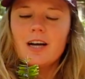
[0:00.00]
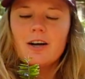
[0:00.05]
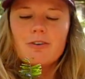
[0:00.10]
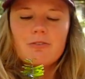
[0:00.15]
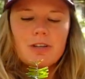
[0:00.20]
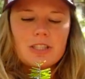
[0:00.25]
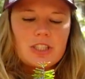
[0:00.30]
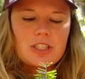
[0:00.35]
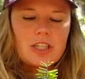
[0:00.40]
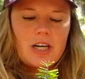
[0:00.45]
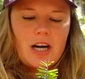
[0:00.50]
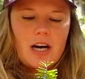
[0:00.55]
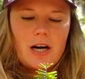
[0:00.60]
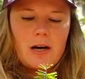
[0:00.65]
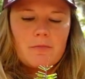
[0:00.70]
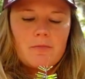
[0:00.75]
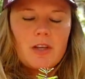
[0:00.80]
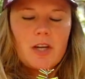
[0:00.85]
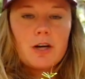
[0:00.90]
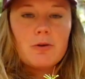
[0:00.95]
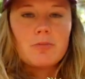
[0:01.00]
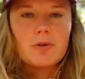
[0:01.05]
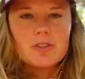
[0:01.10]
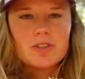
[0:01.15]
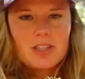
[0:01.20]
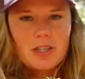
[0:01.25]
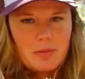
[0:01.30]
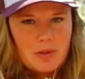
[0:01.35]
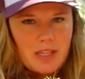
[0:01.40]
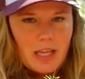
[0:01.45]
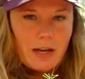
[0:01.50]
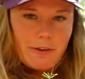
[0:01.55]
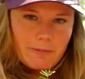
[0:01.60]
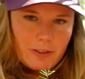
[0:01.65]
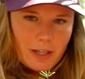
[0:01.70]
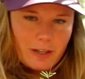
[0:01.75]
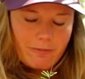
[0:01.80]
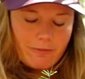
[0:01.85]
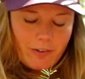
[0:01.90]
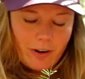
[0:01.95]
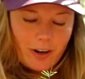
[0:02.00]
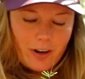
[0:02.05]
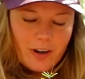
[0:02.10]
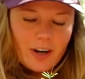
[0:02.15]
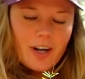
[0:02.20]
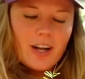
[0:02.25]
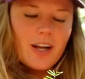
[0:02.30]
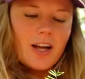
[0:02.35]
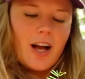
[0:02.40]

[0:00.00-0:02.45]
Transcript: which, um, you know, both start with F like fir.